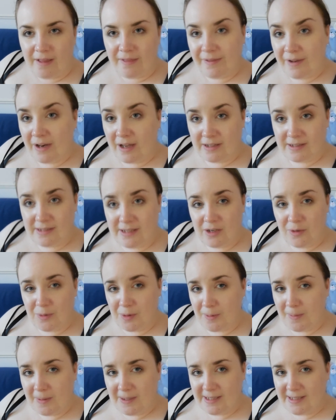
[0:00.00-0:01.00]
the last thing you'll
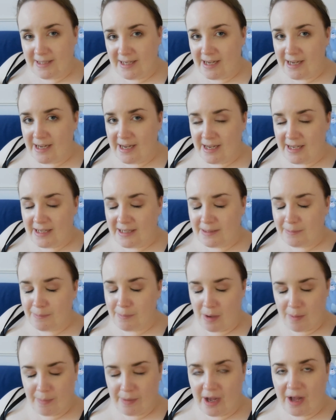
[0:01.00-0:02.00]
probably see is
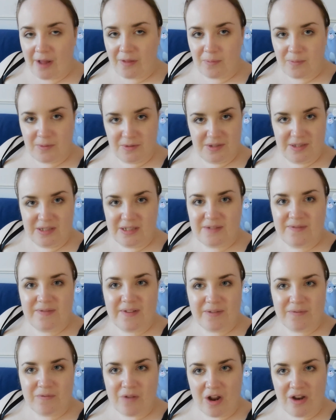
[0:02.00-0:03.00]
my bath once it's
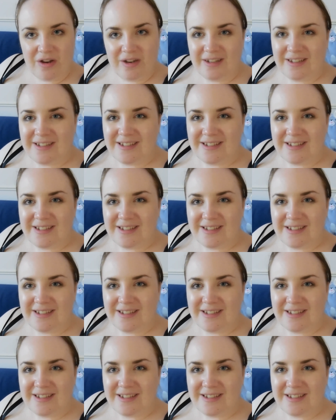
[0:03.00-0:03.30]
fit run.